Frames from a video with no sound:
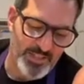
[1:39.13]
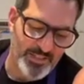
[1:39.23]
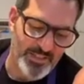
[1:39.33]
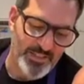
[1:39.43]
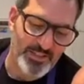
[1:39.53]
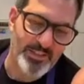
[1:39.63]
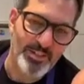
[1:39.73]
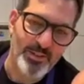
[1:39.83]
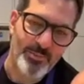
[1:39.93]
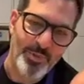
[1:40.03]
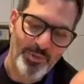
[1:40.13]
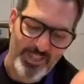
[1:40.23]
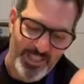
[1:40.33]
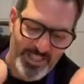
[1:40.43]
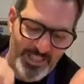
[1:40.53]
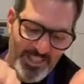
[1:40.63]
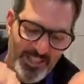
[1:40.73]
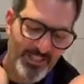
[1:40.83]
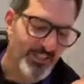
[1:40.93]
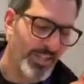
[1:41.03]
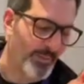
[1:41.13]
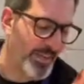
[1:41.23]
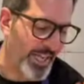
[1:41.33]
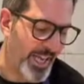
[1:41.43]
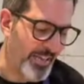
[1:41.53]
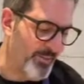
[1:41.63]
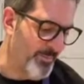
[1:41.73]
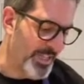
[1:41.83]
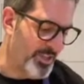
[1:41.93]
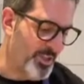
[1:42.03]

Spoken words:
So I'm pouring this in, and I'm gonna add my